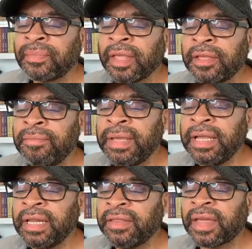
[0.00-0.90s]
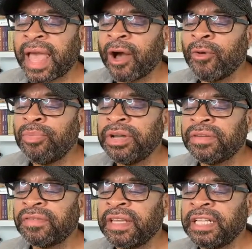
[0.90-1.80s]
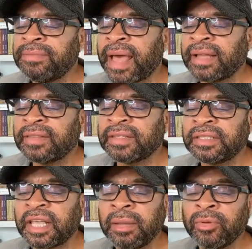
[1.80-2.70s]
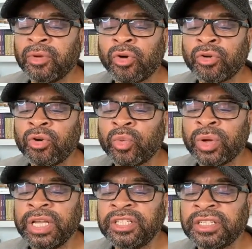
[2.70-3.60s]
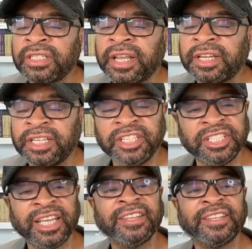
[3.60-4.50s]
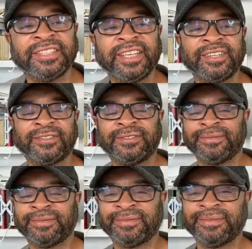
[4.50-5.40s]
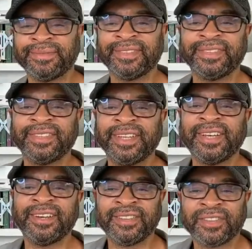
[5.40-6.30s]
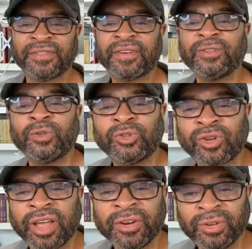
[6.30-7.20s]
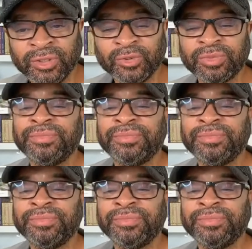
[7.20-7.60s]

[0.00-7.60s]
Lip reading: meaning the output feeds back the same cortical regions that initiate the signal. The frontostriatal loop.